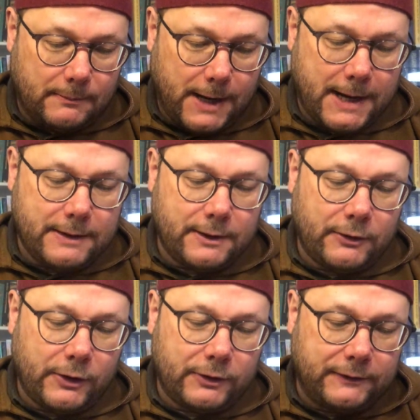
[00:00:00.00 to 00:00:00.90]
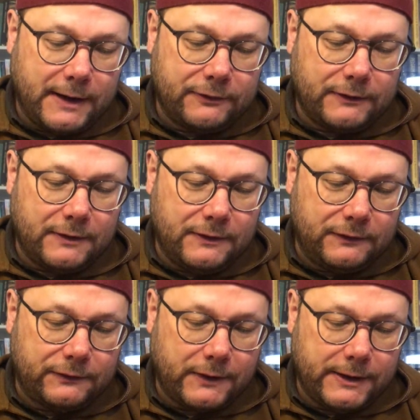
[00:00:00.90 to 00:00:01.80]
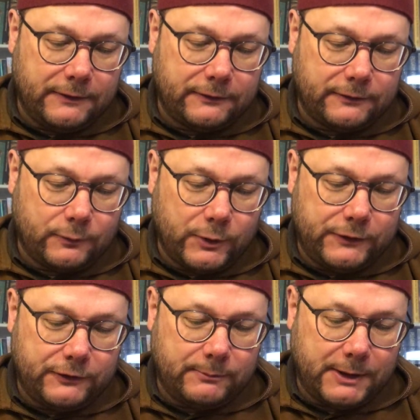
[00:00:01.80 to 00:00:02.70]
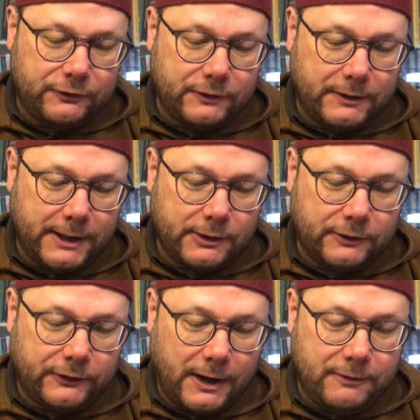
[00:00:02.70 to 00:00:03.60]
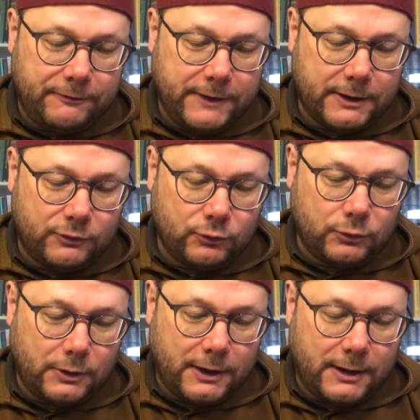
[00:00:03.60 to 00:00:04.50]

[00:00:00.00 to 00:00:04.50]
And another text in this science which is mentioned here is Al-Alfiyatul